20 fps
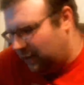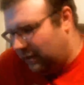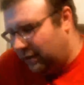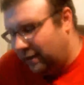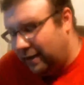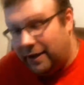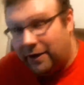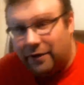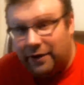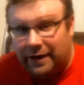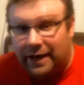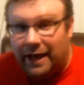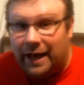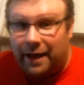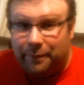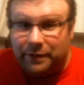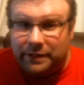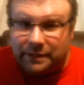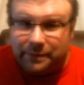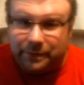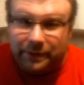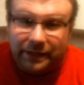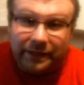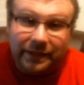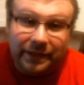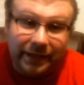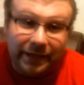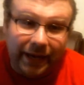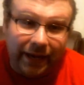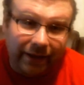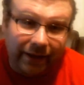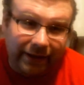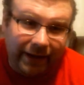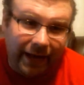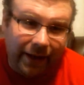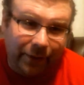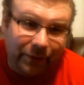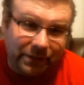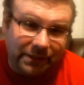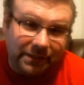it already happens, but
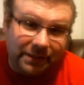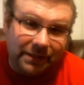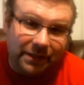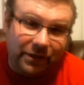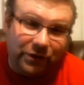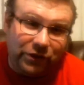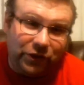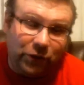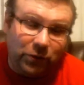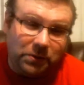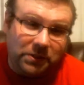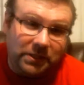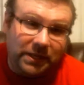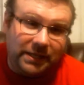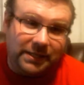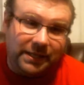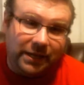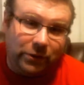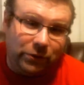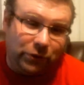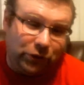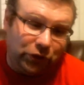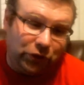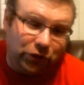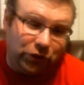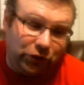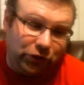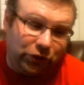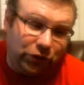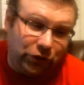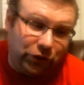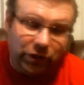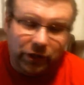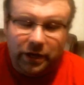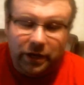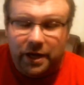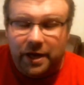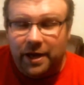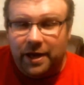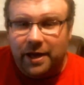now there's no Stacy to go shh, shh.
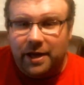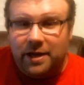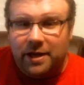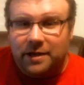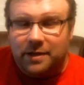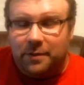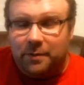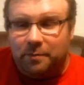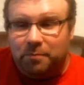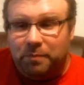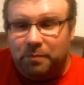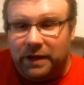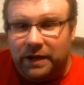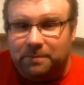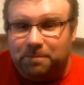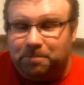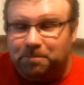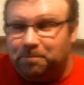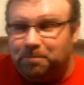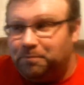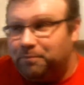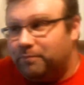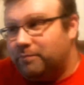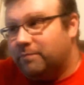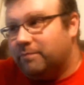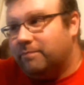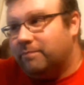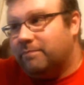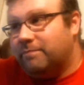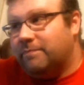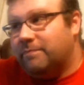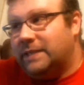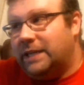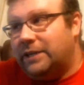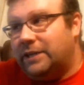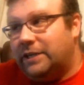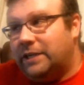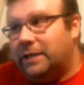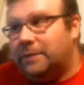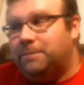But
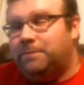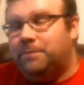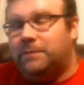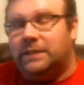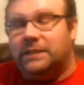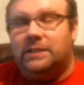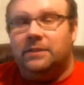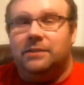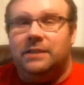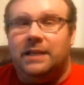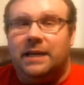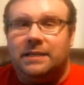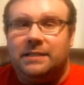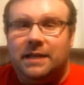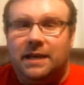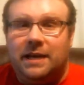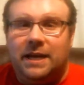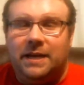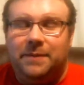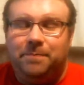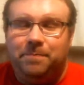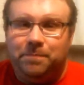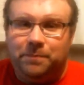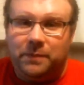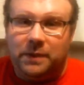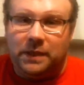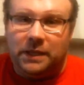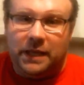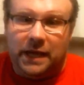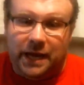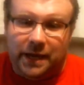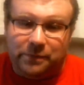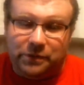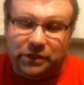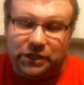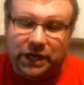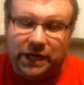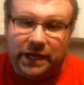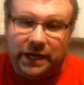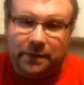there you go. Until next time, I'm
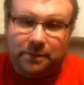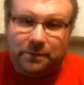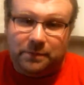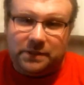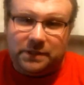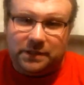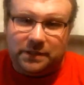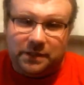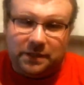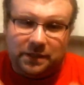James.